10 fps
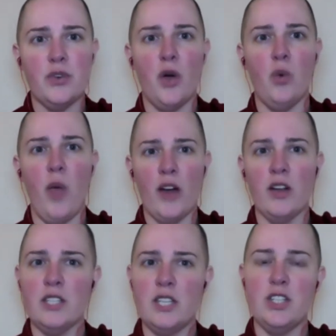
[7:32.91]
know where
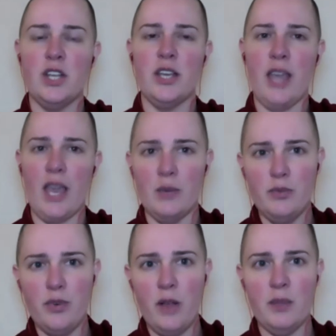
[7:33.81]
a teaching came
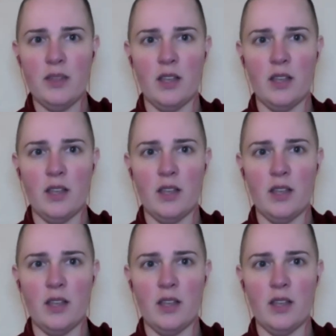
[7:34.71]
from and